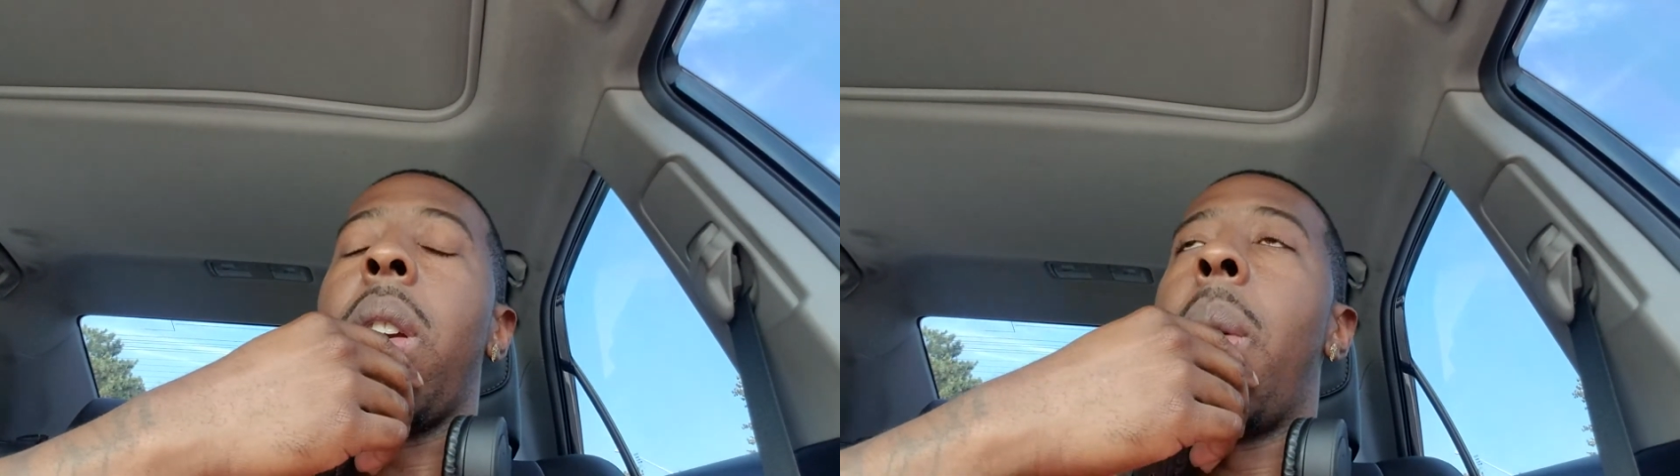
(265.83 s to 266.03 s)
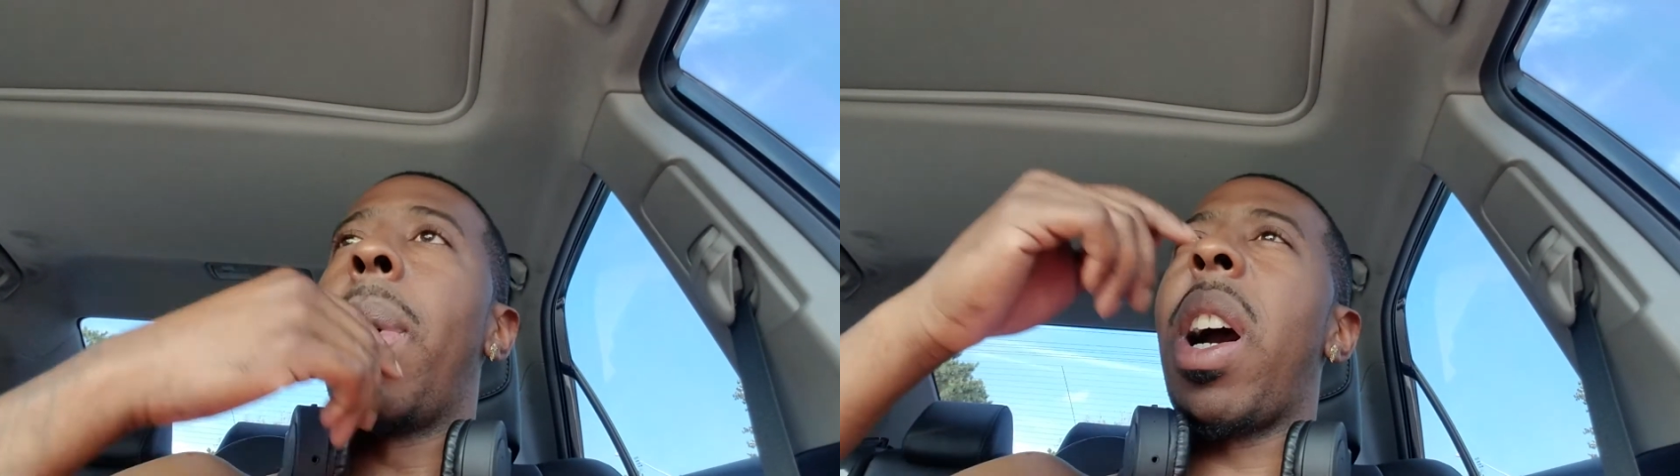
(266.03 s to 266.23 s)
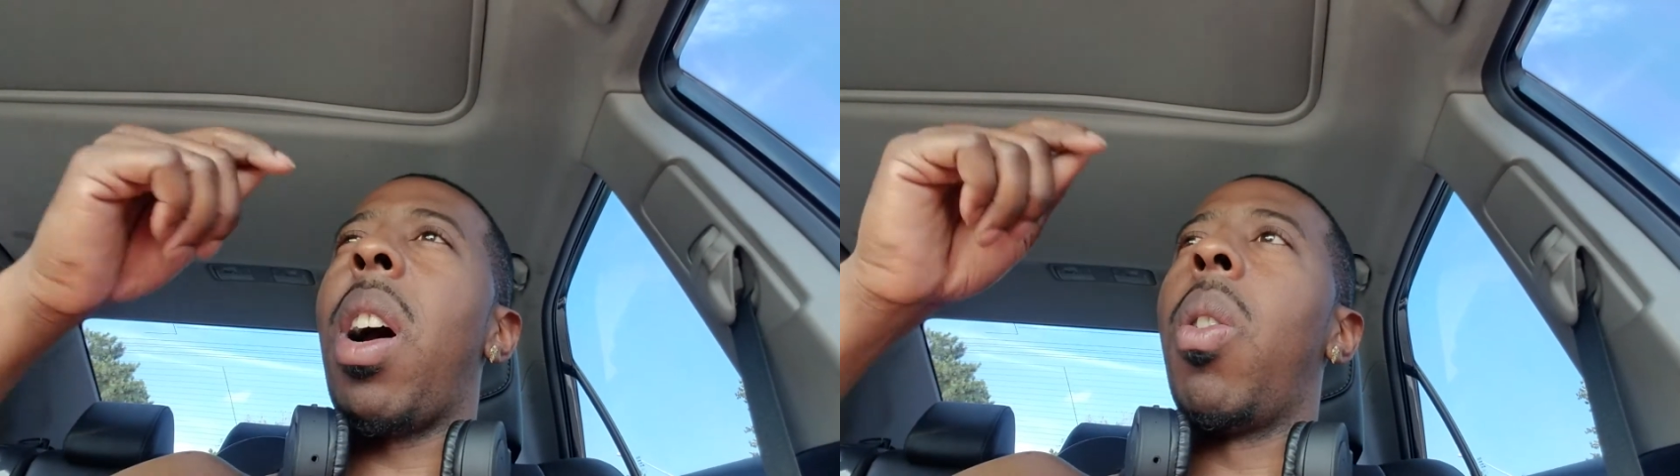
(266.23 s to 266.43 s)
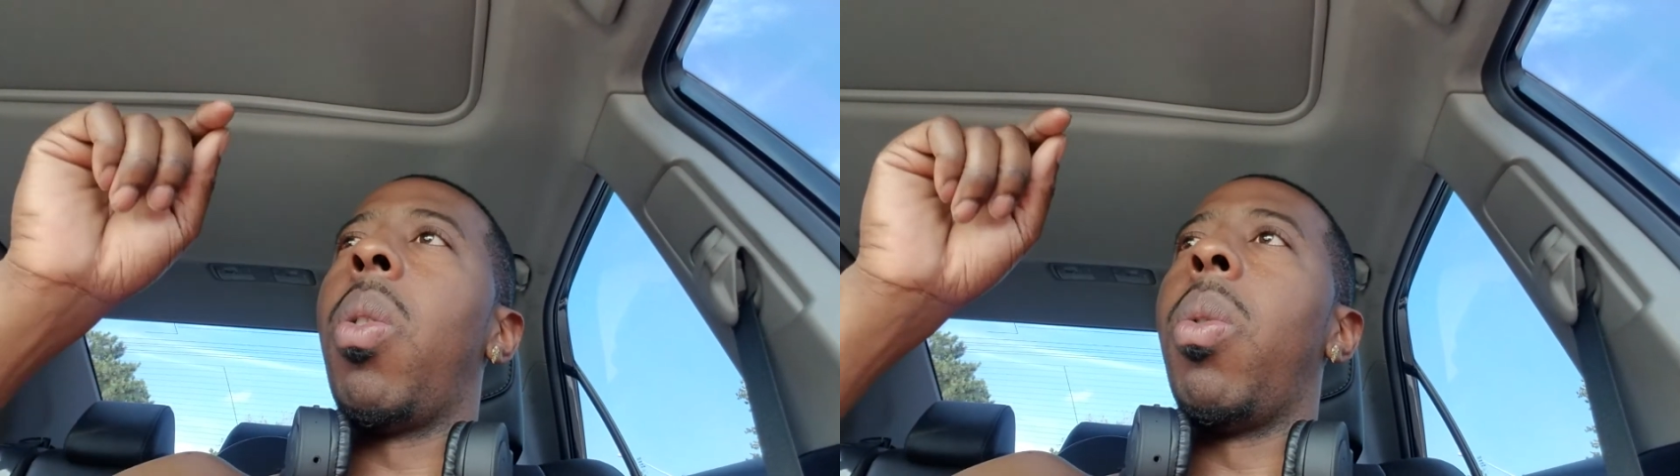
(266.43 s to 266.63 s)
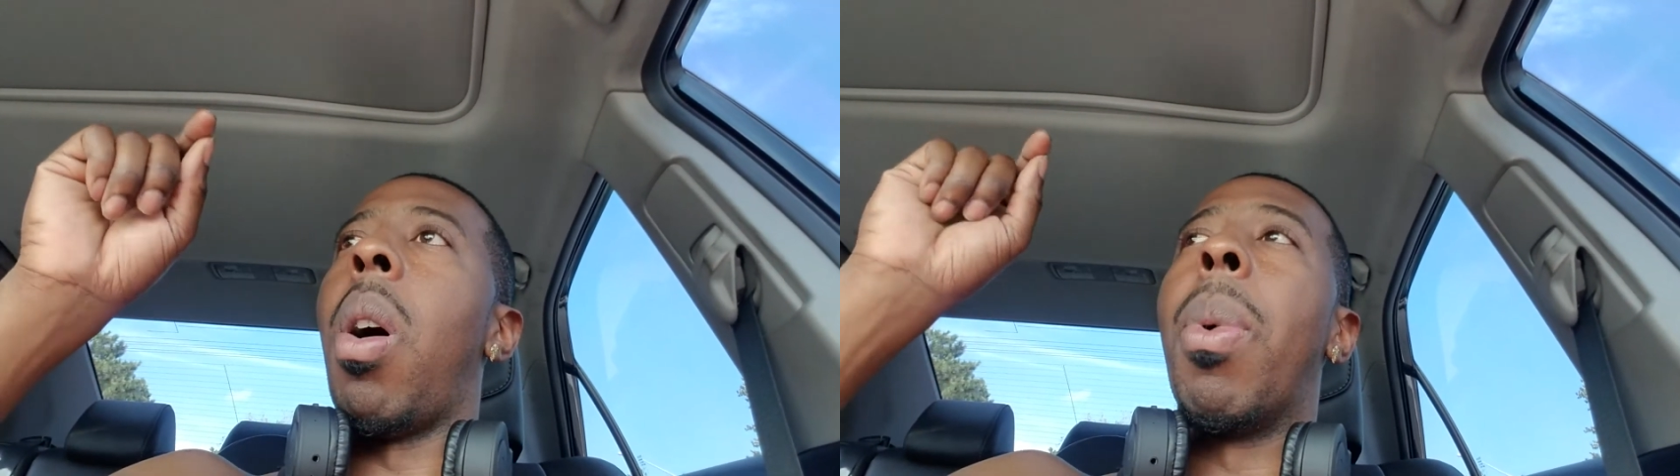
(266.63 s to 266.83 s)
I'm
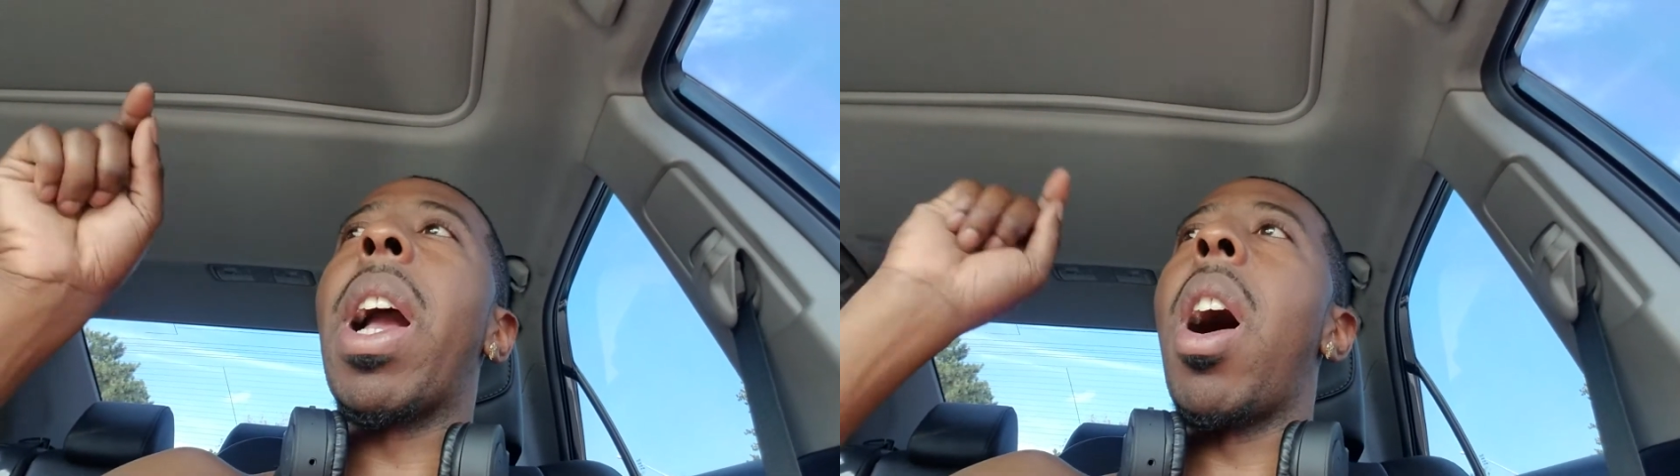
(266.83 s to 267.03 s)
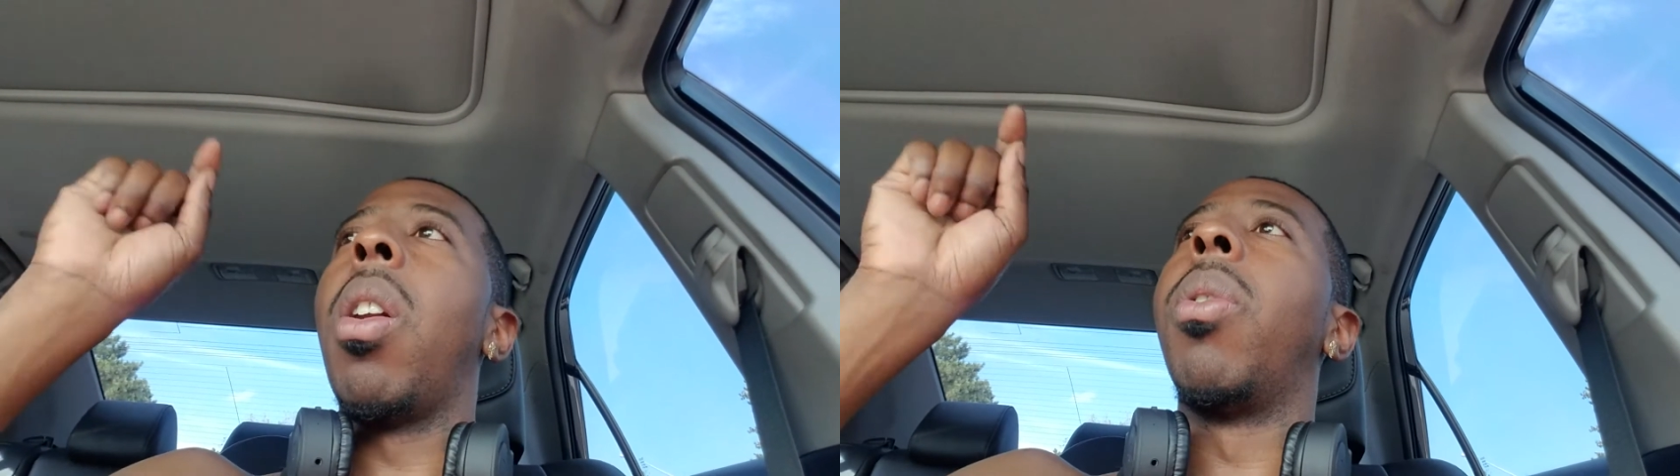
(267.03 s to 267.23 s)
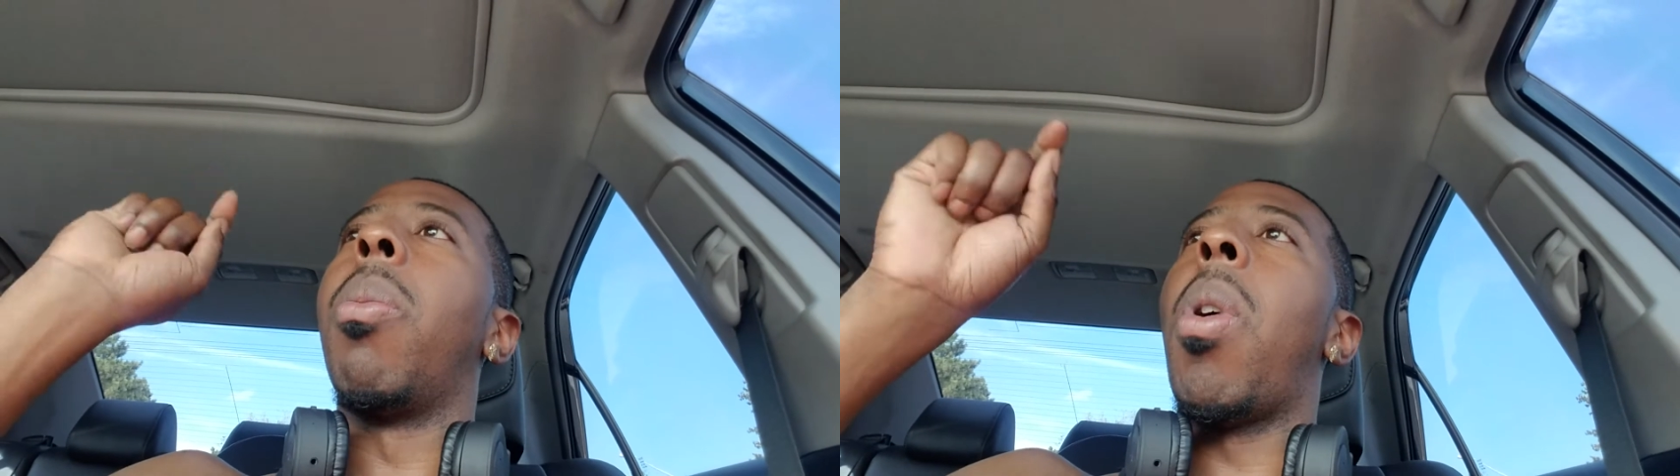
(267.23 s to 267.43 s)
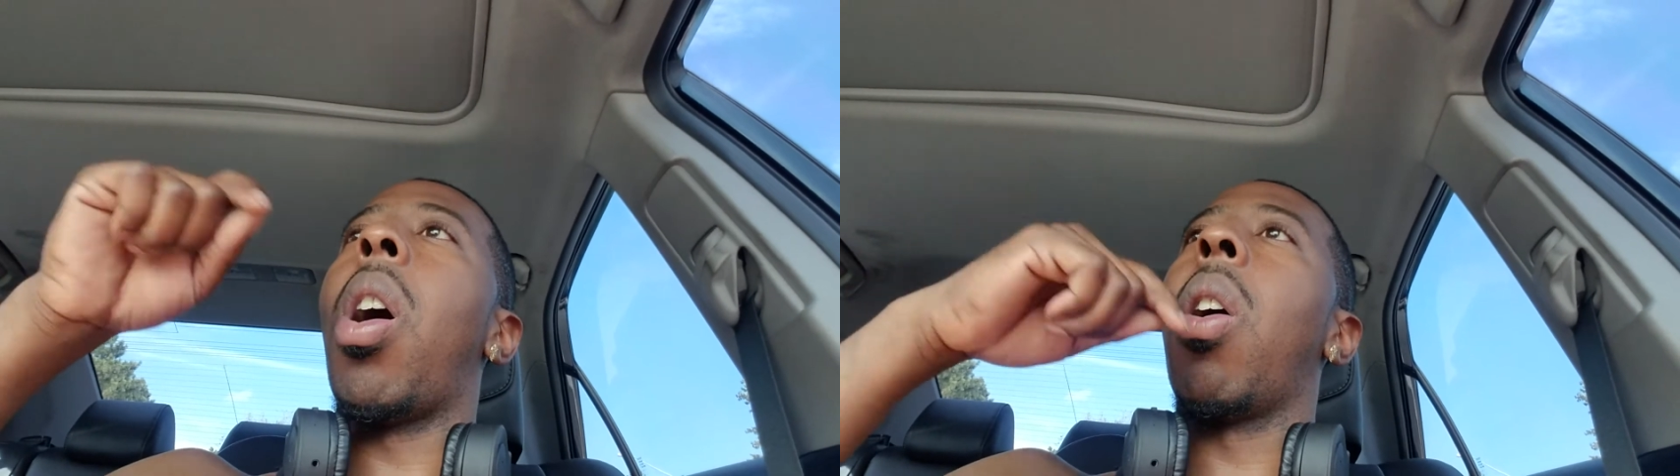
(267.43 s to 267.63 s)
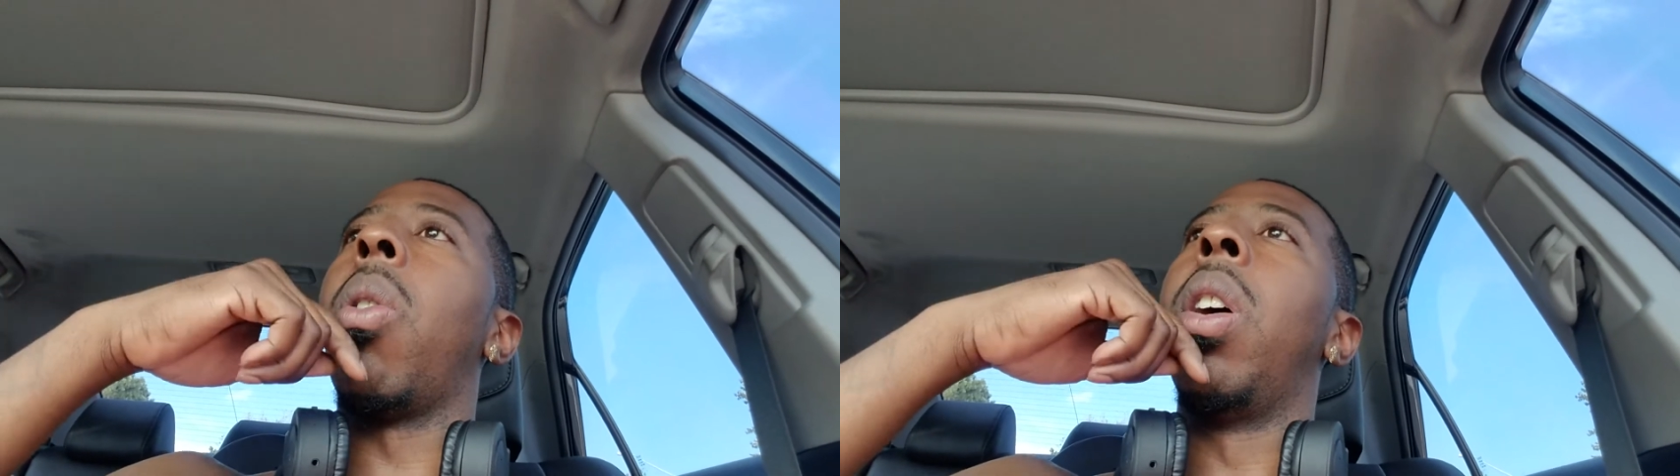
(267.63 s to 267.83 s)
gonna call them
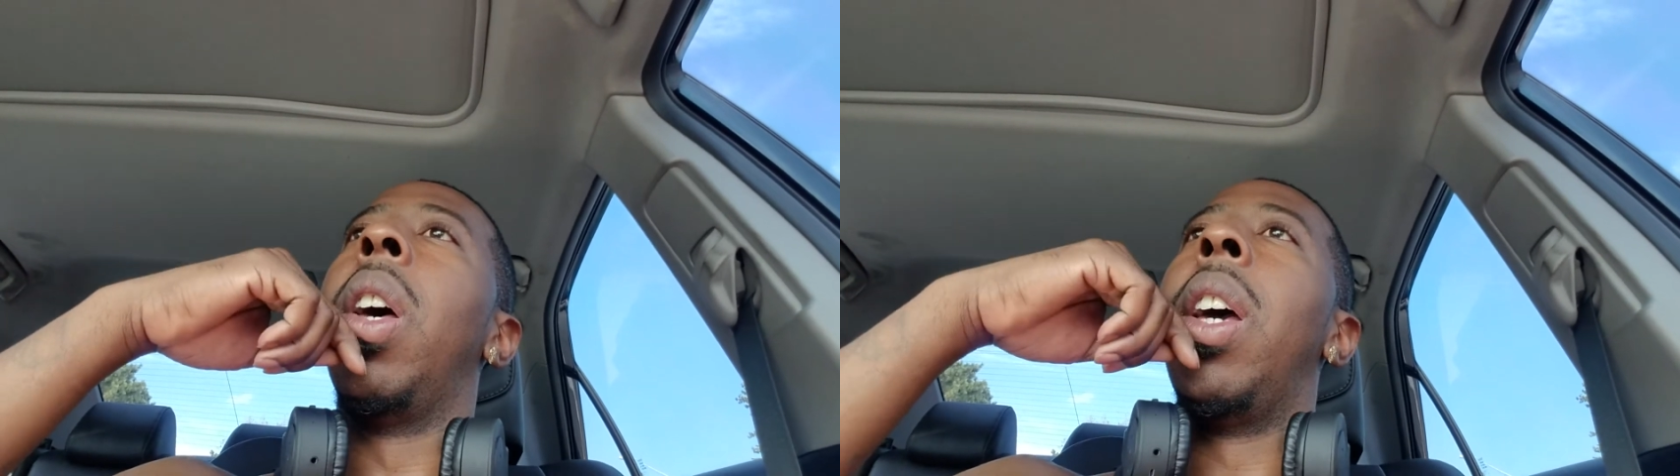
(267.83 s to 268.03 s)
tomorrow